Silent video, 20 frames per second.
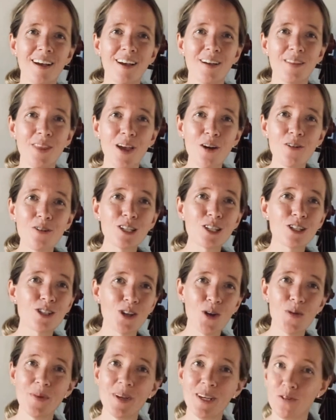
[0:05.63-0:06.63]
There are
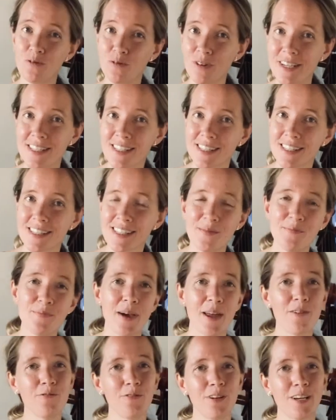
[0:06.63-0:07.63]
so many reasons and
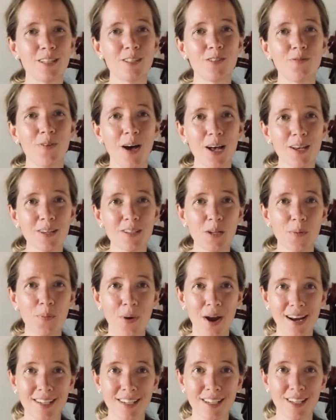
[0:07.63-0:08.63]
benefits for us to
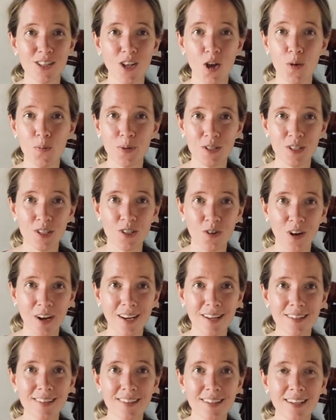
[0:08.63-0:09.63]
practice open
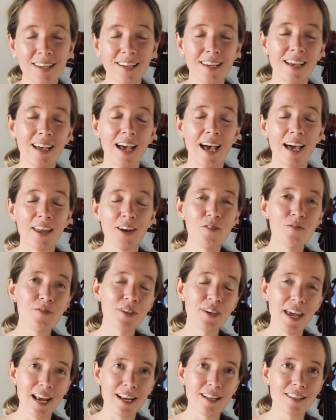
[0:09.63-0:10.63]
strings. And over the
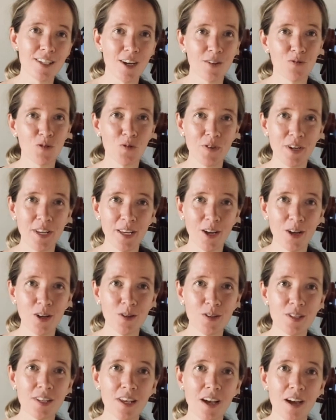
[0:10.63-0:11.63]
next several
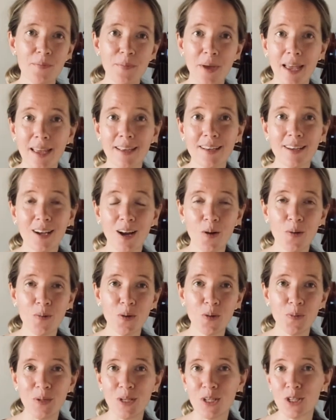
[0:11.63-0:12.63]
videos I make, I
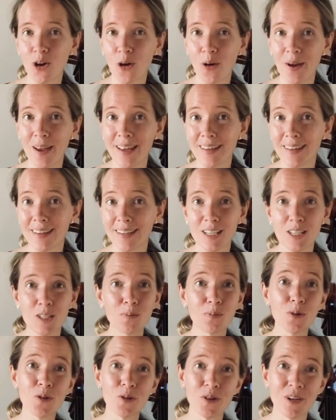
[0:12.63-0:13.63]
will be showing and
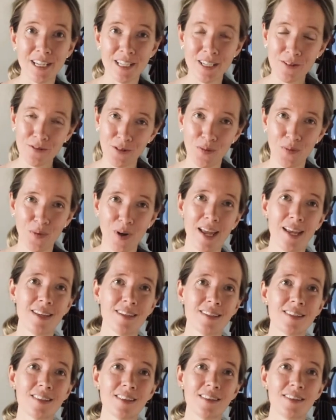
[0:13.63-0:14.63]
exploring different
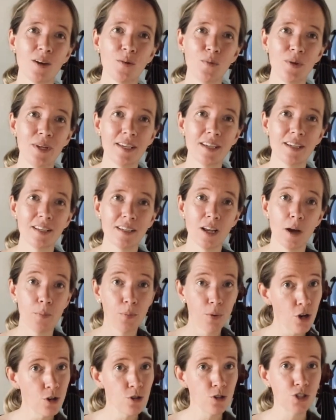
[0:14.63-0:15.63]
ways that we can
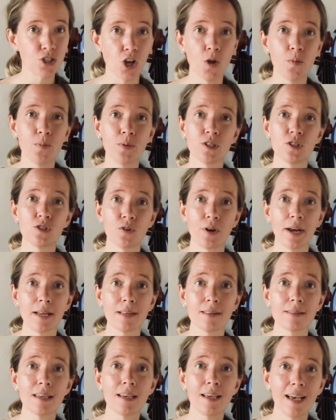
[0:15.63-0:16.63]
approach open
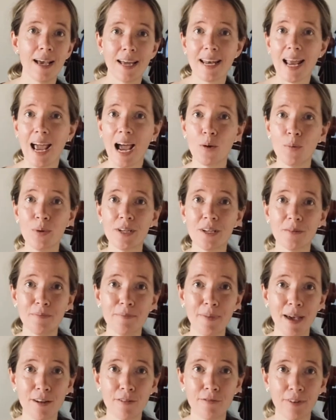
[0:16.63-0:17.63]
strings and how we can
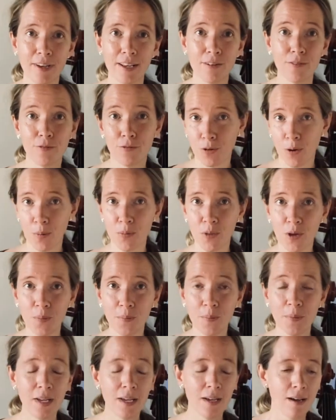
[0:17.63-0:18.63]
benefit from
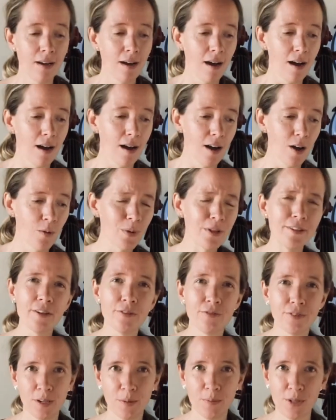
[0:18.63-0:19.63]
them with
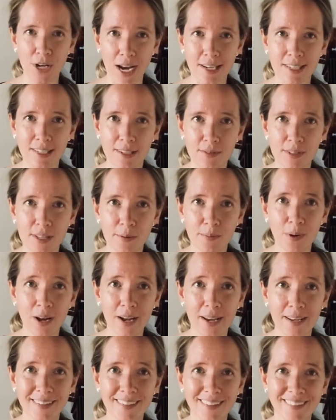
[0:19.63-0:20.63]
different objectives in
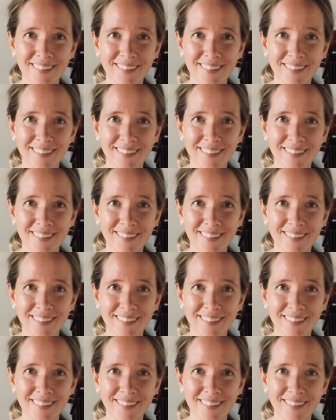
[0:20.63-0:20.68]
mind.